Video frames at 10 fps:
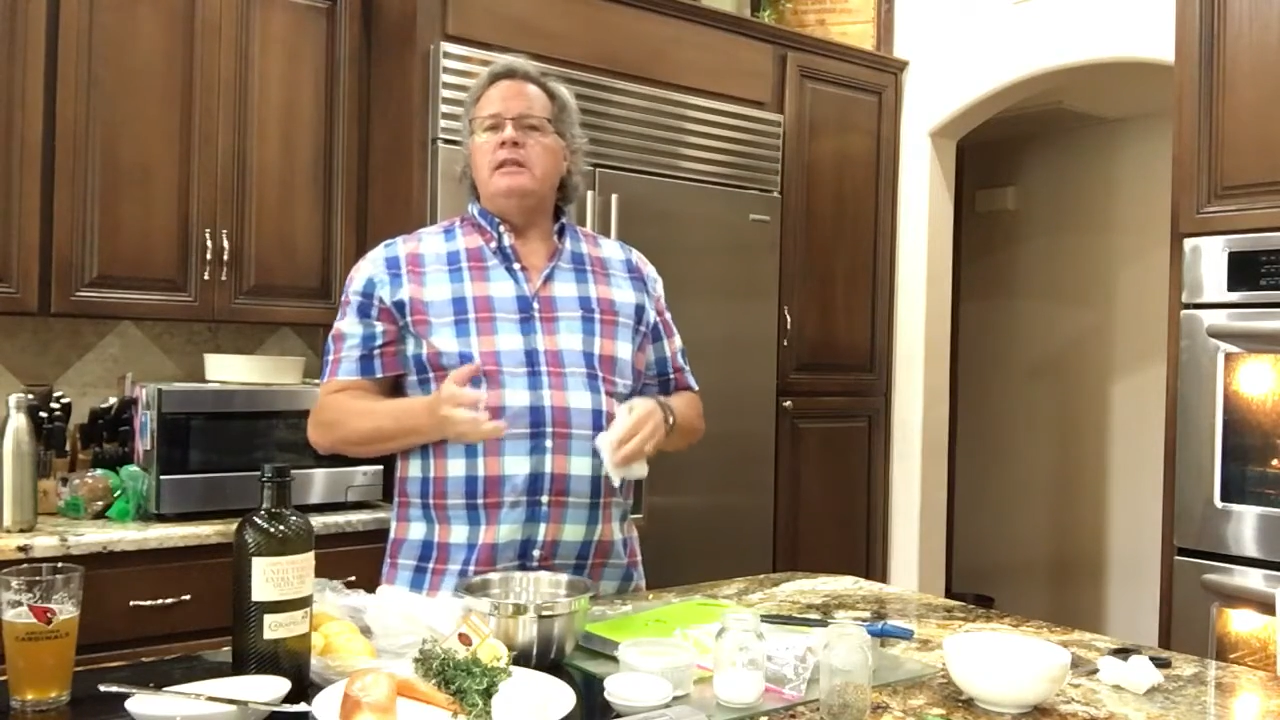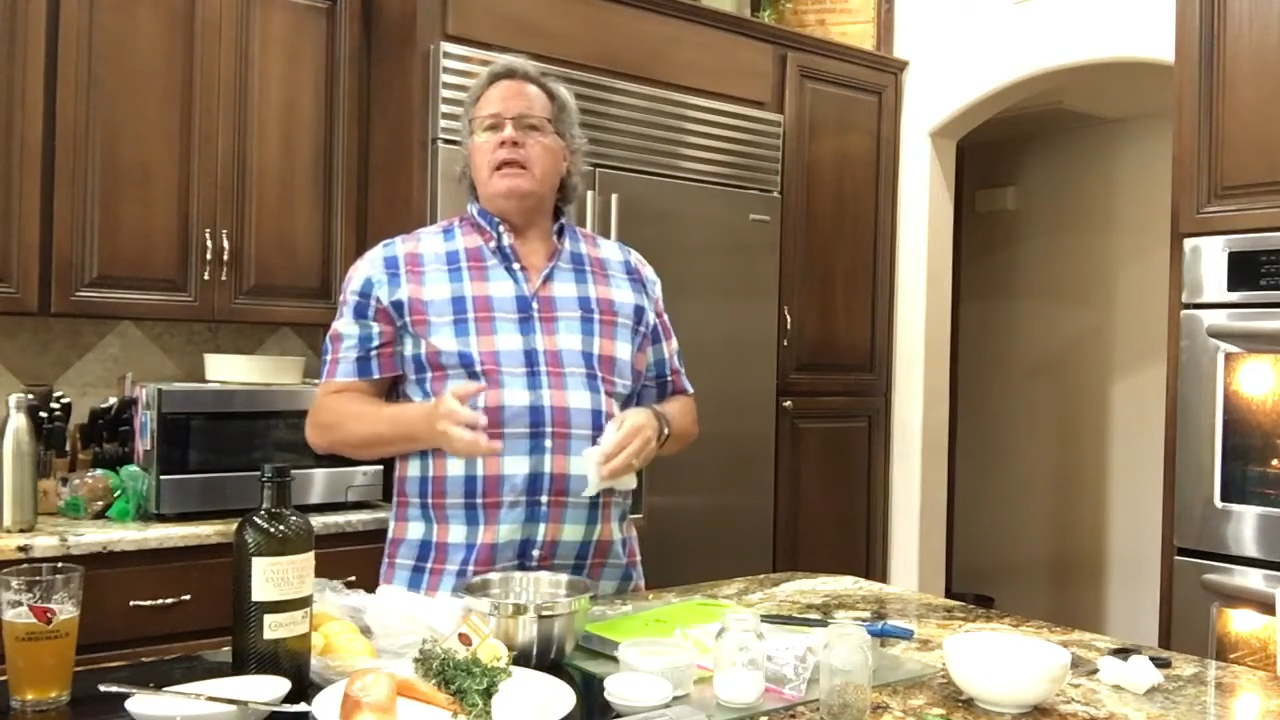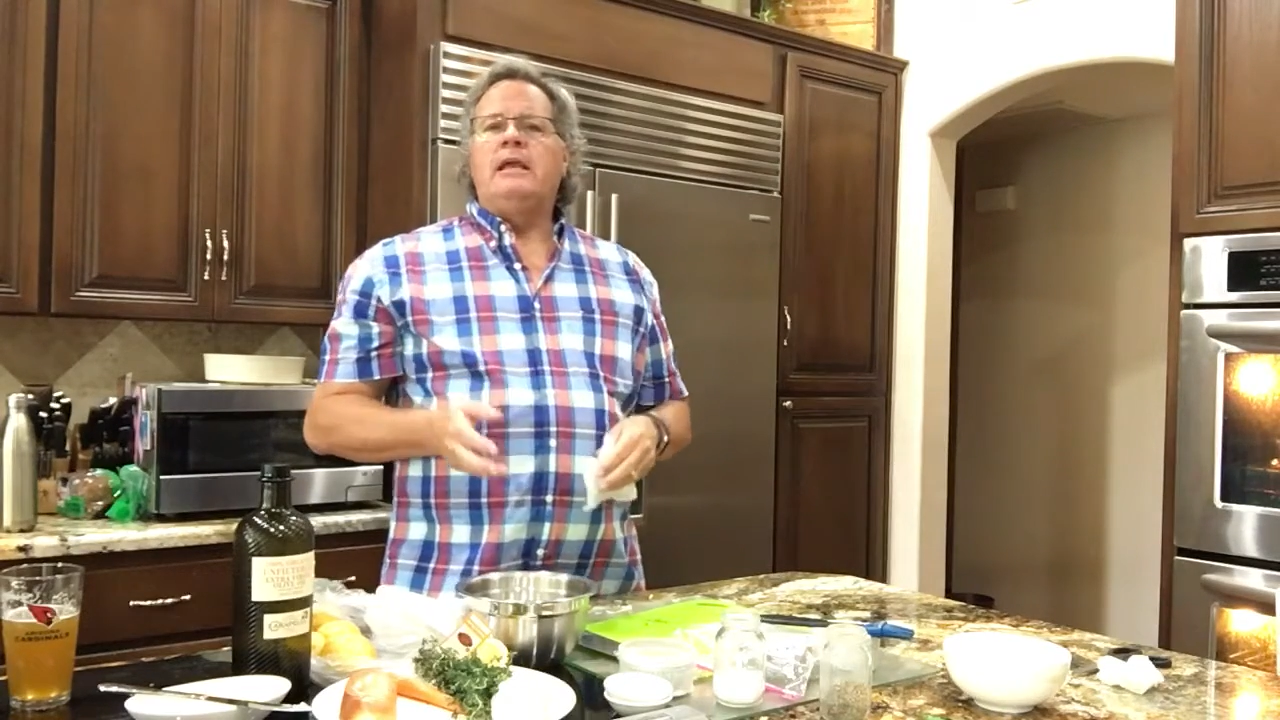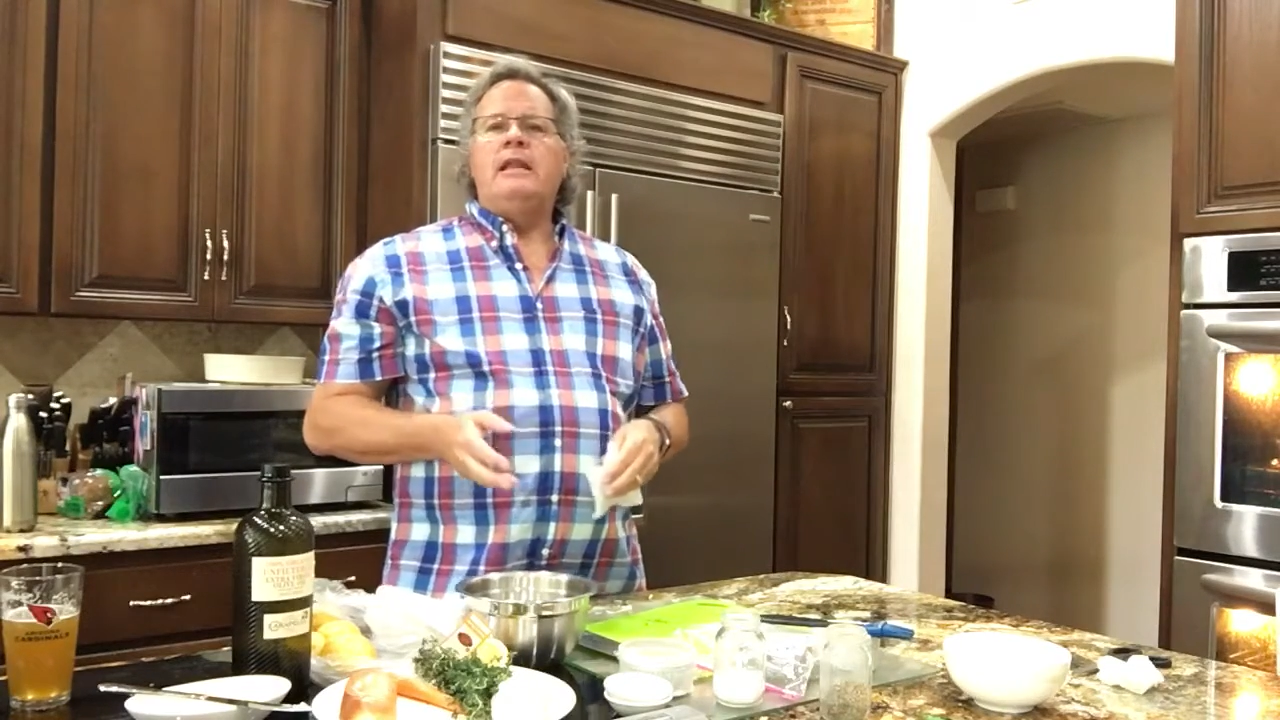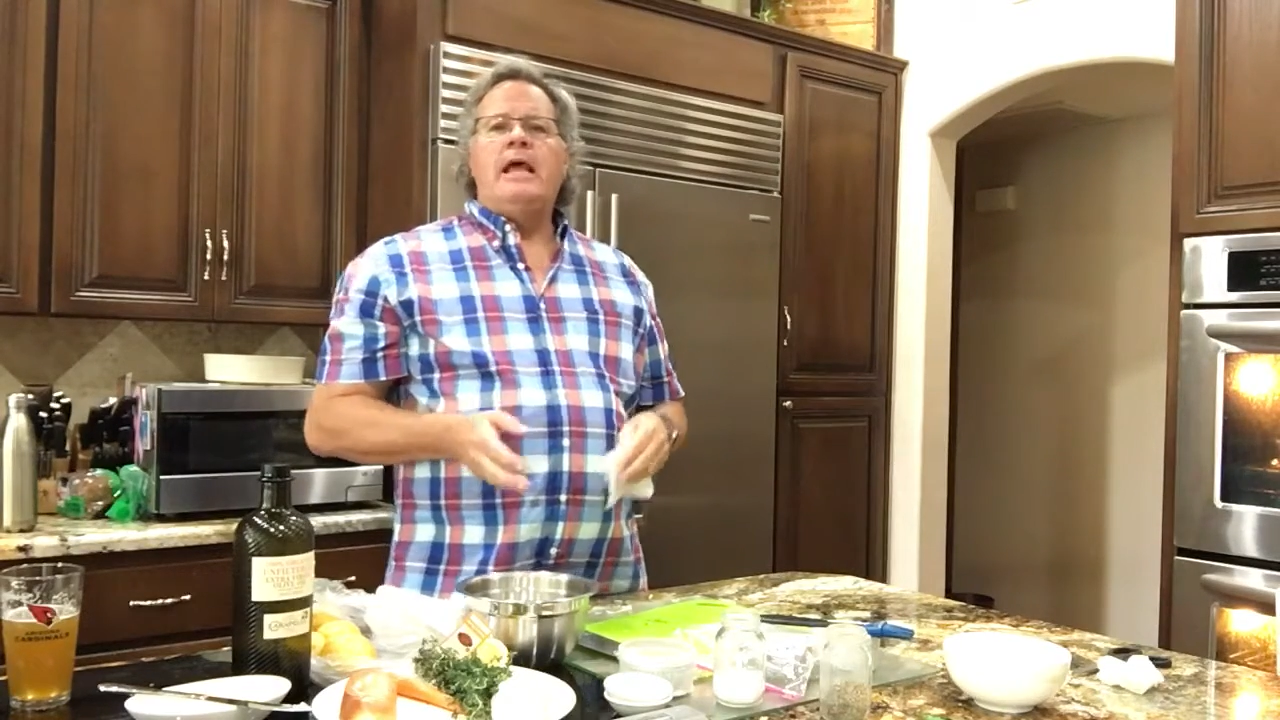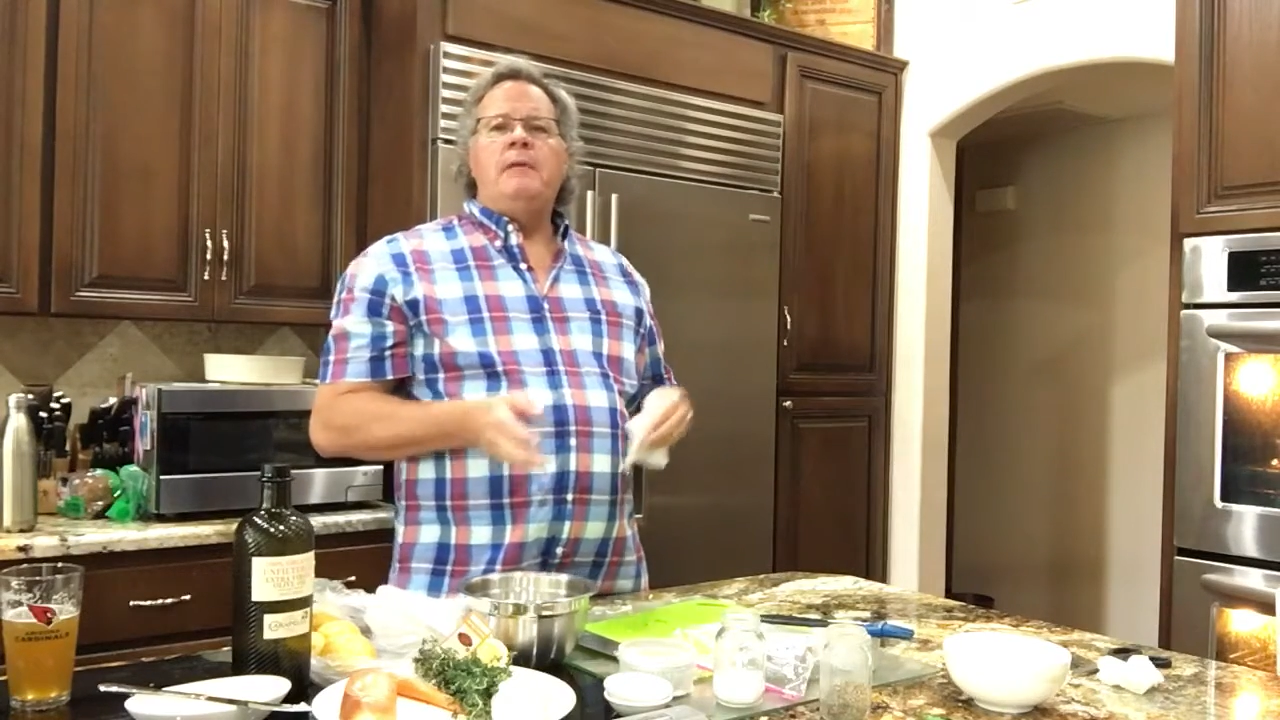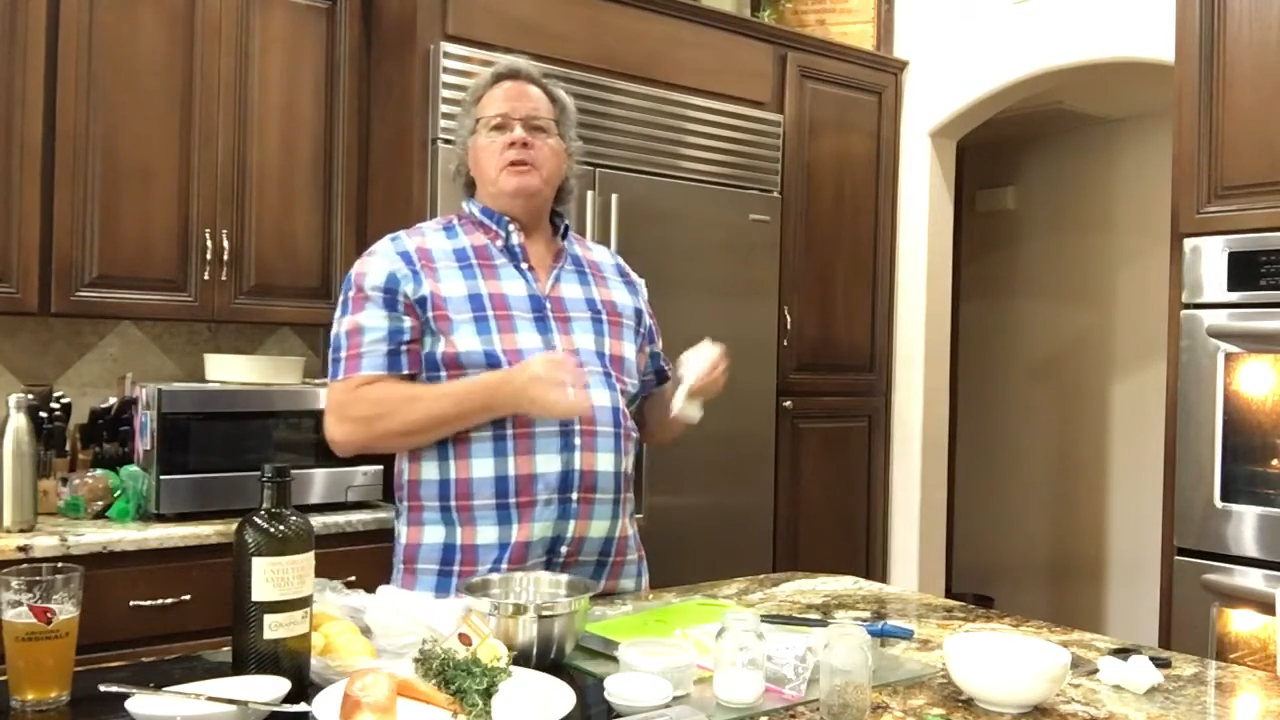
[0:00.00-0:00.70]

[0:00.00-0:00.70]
that can happen